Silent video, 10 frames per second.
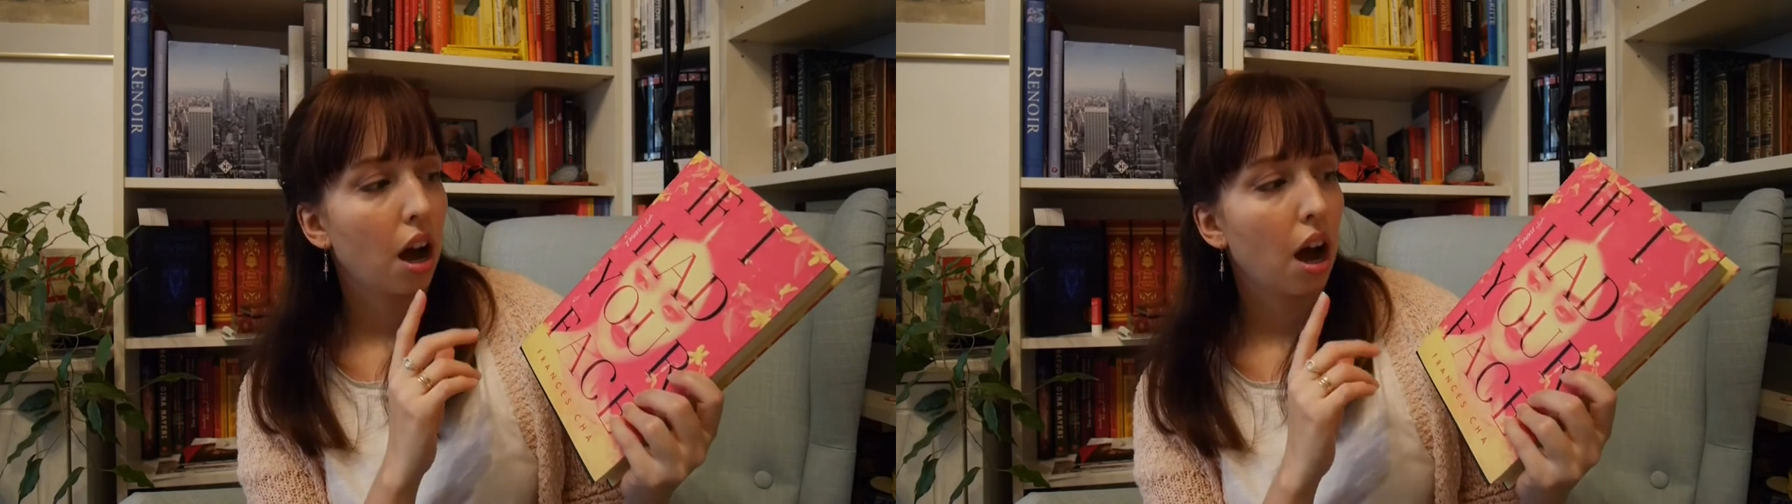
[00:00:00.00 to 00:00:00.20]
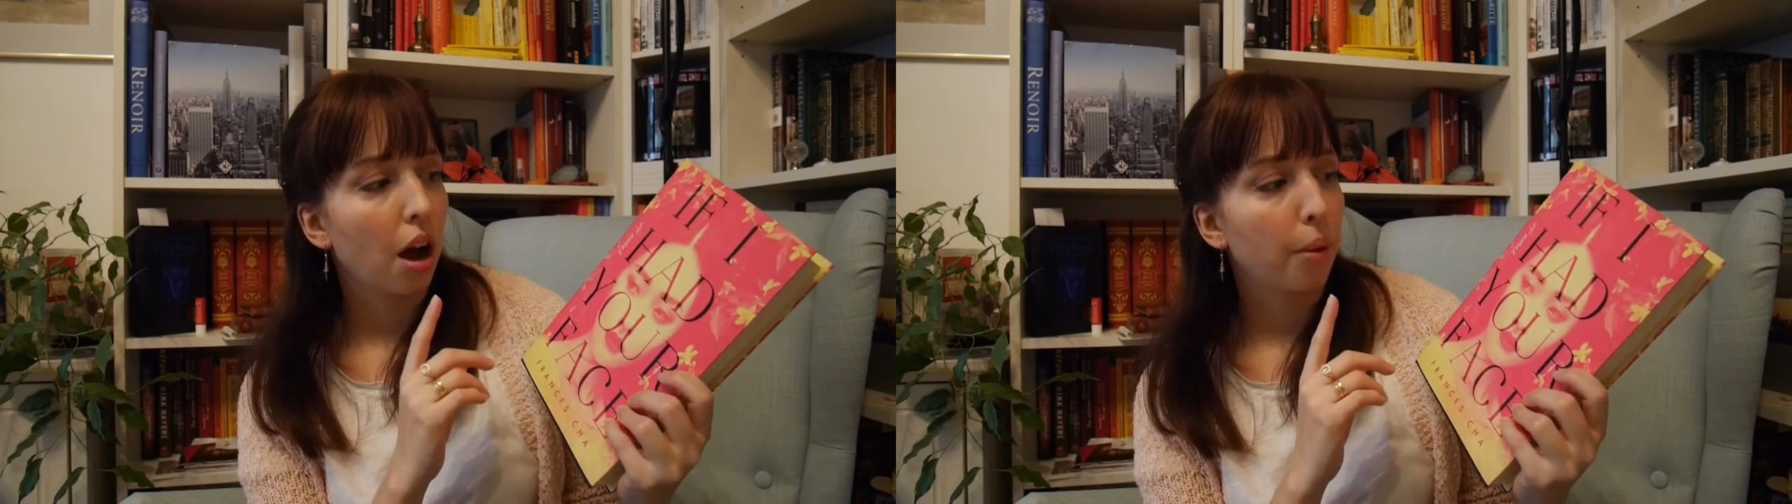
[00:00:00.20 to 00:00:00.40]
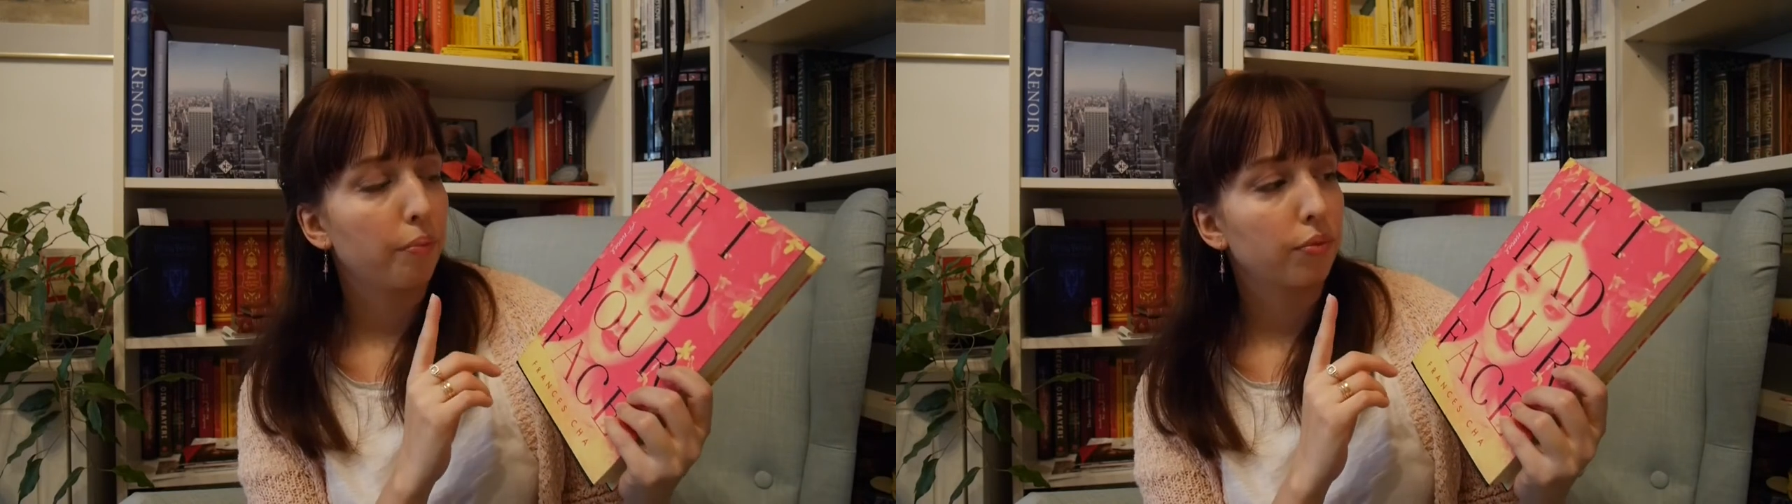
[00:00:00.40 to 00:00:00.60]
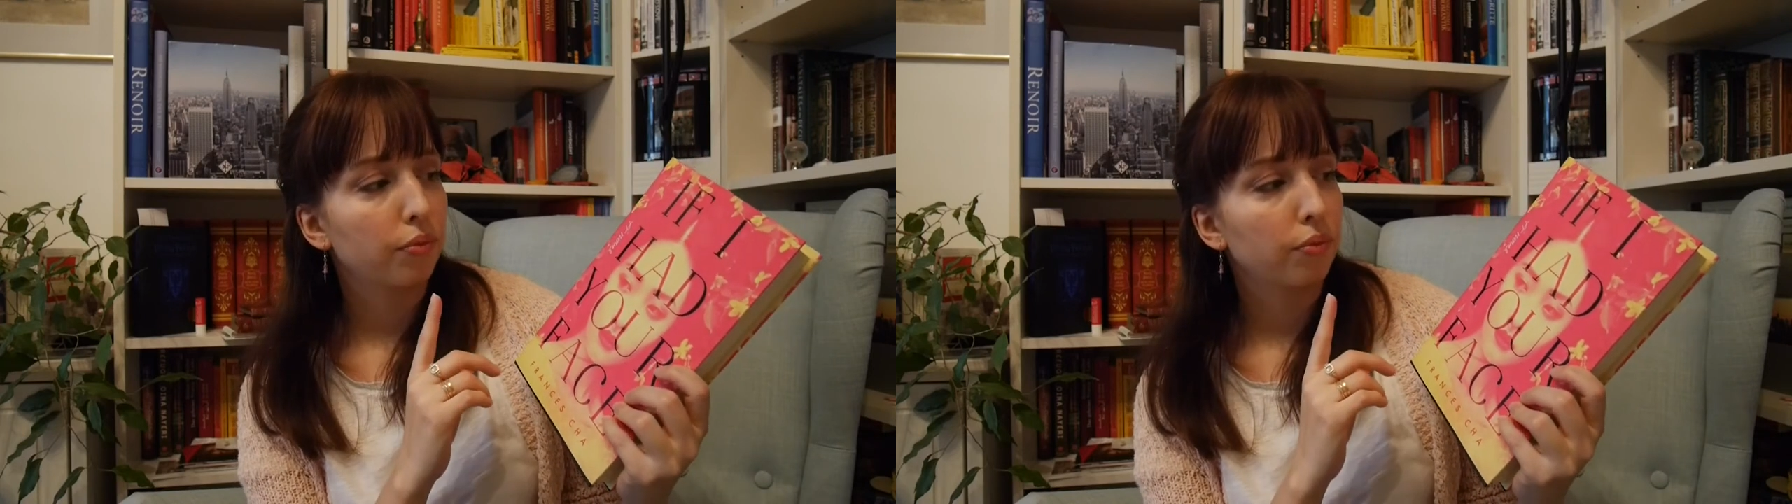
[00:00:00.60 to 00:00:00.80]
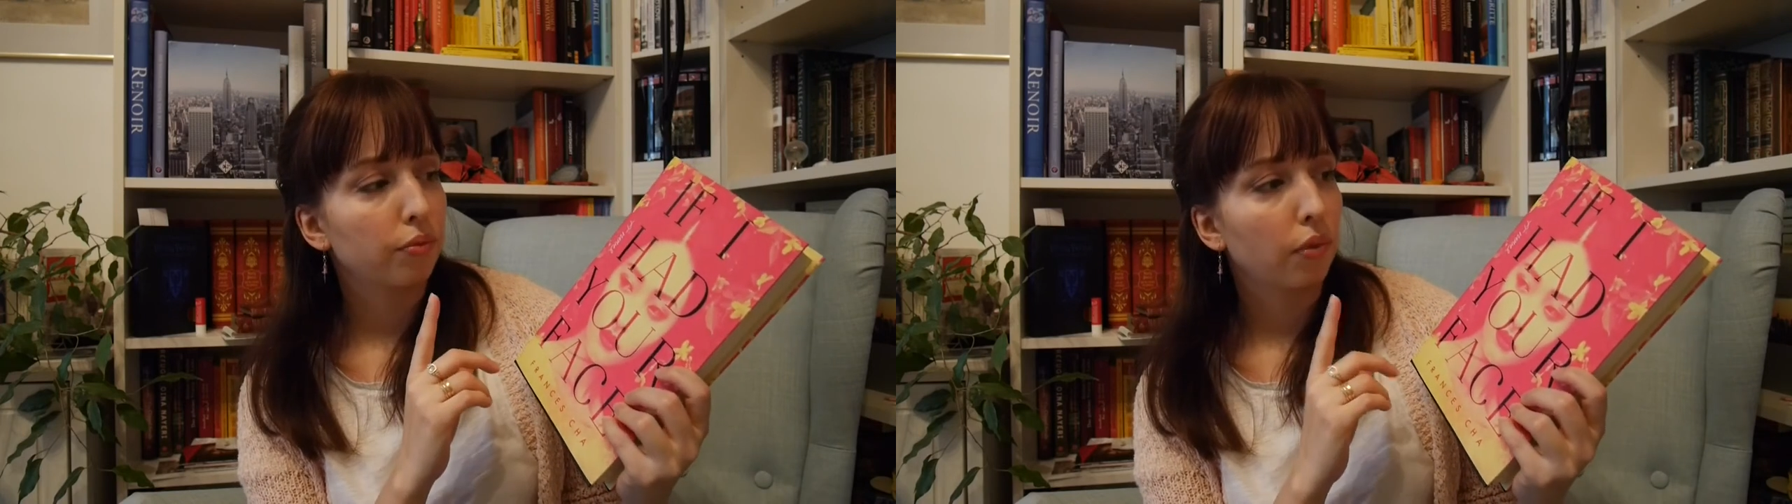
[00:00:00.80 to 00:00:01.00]

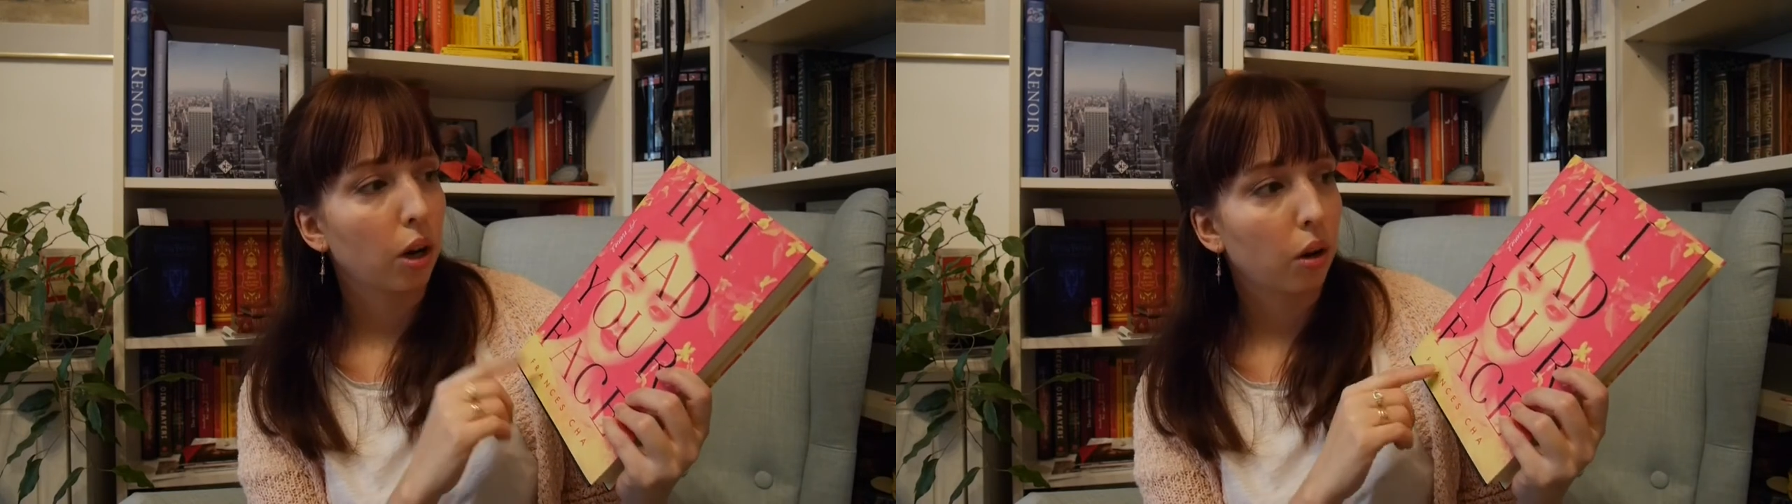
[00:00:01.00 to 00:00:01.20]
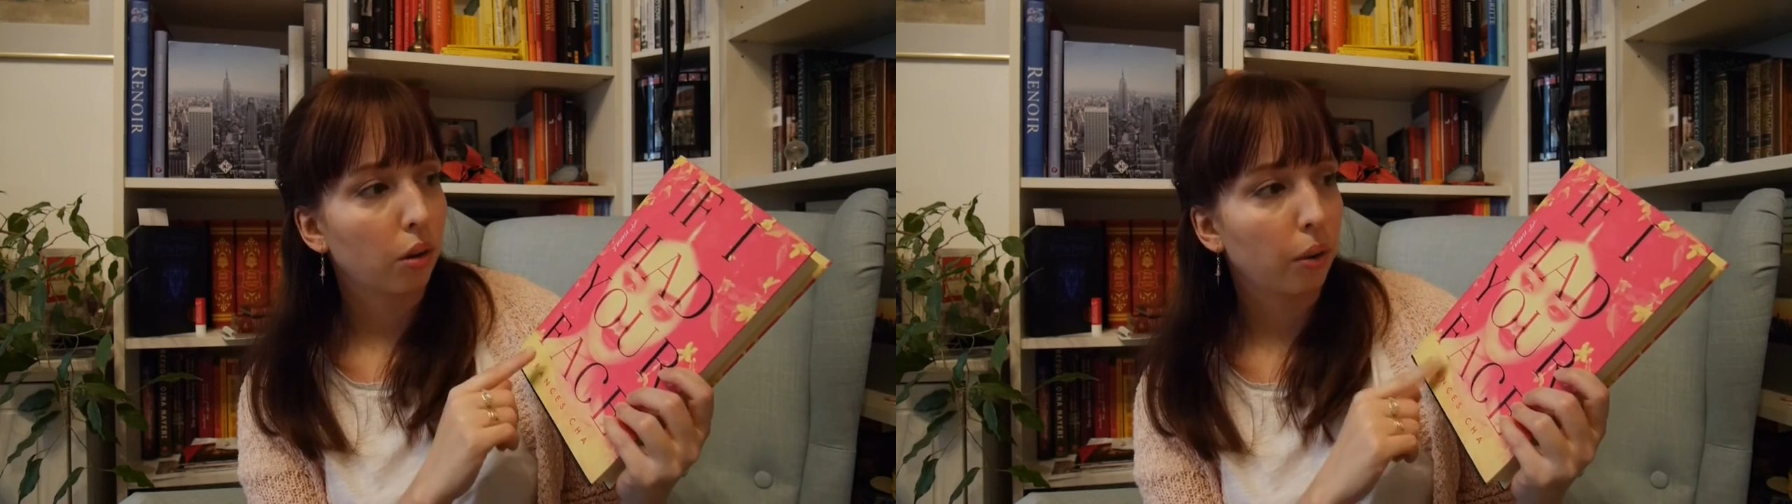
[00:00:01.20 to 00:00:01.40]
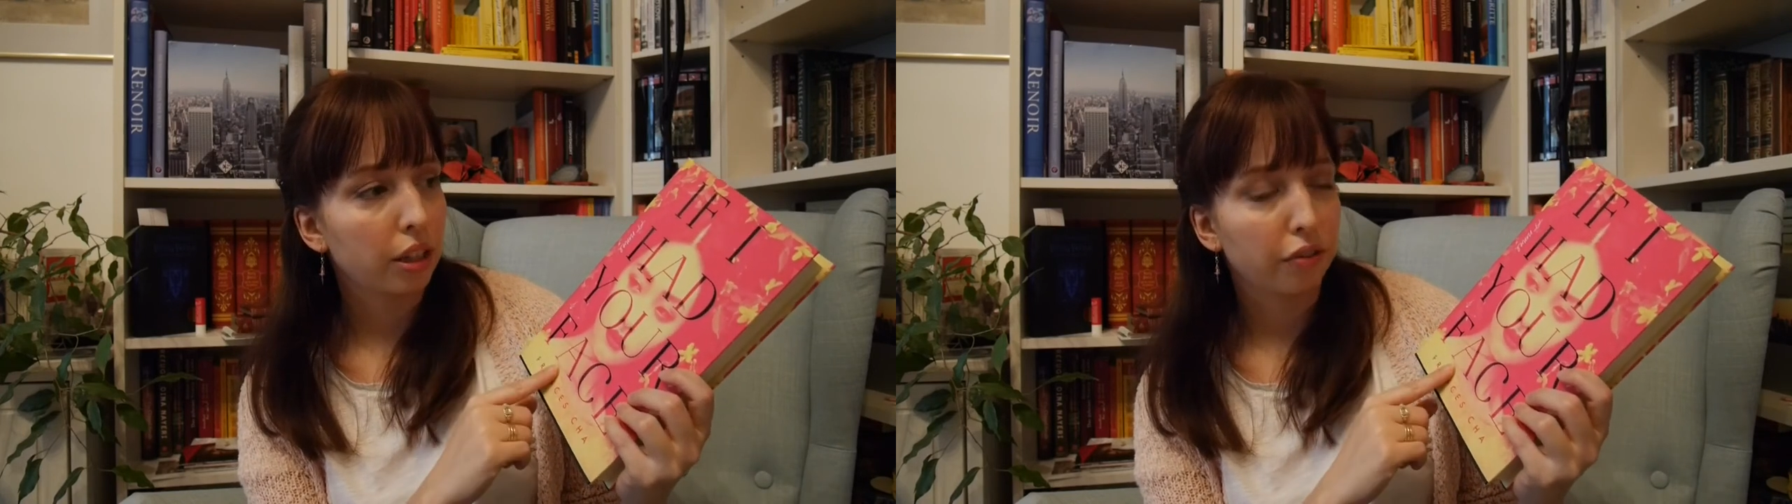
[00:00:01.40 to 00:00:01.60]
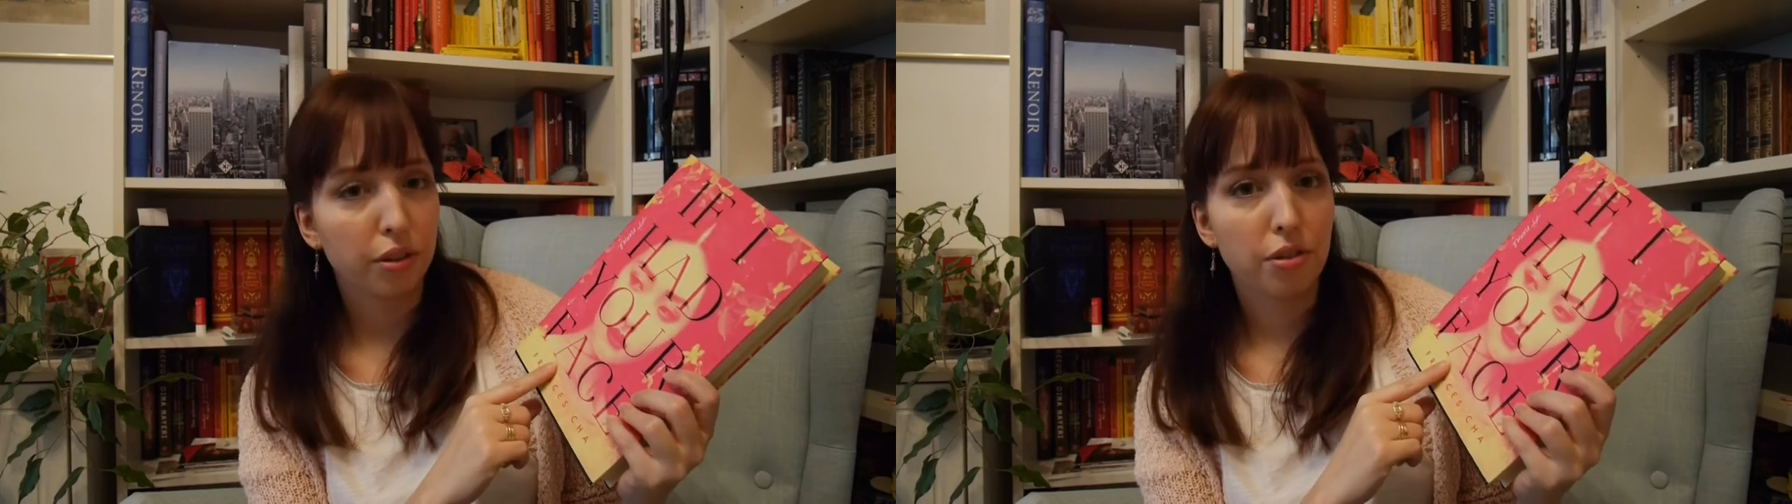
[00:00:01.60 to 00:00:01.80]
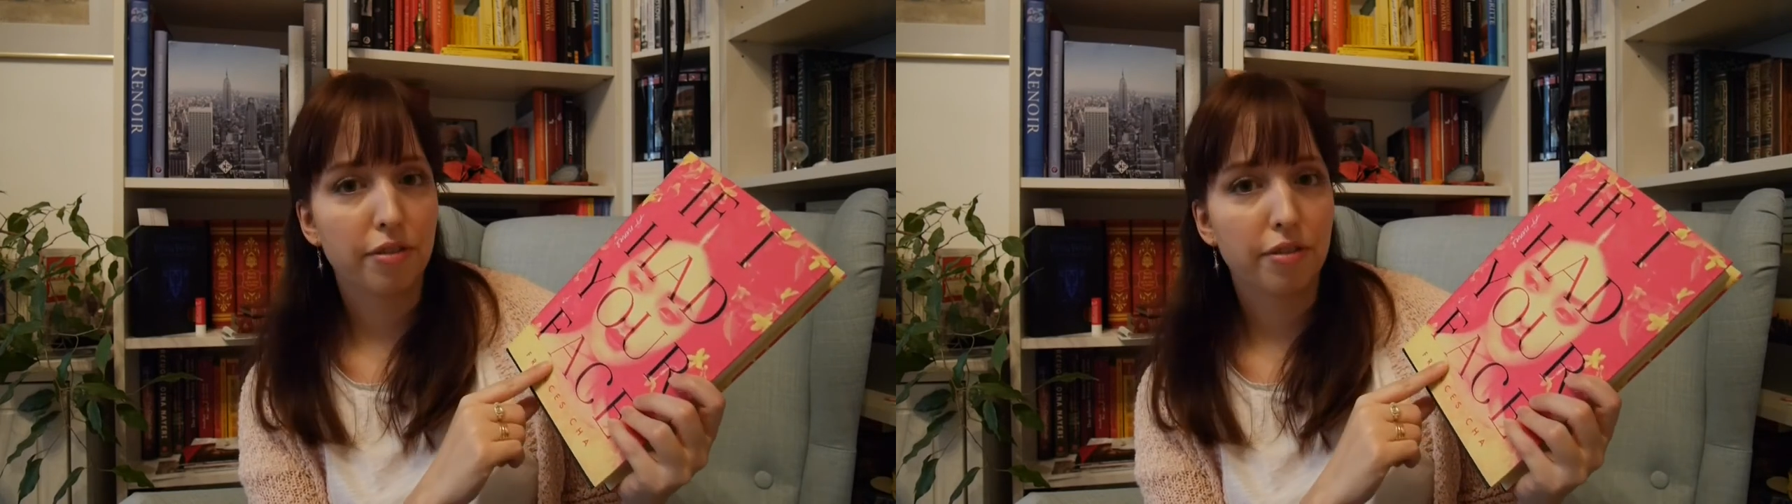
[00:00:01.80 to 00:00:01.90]
Quite a few